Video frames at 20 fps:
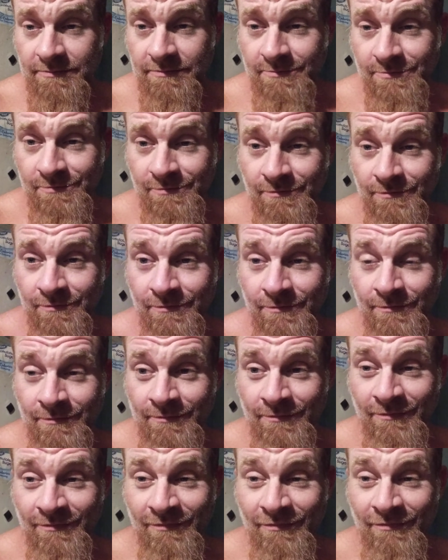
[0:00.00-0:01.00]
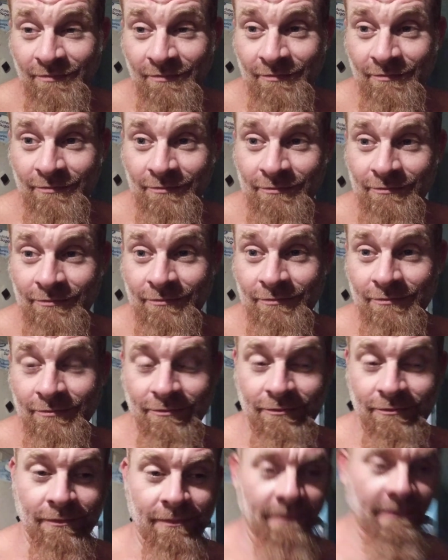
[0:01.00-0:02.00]

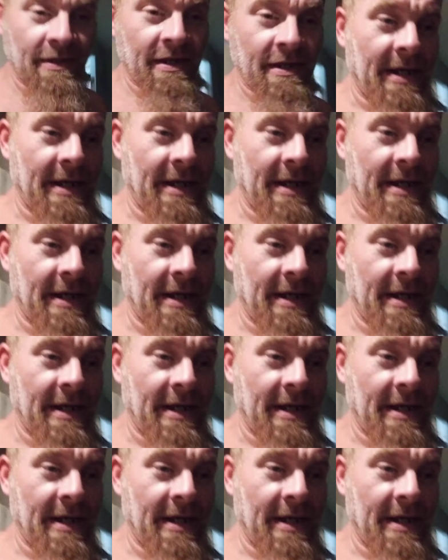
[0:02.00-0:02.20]
No one is speaking in this clip.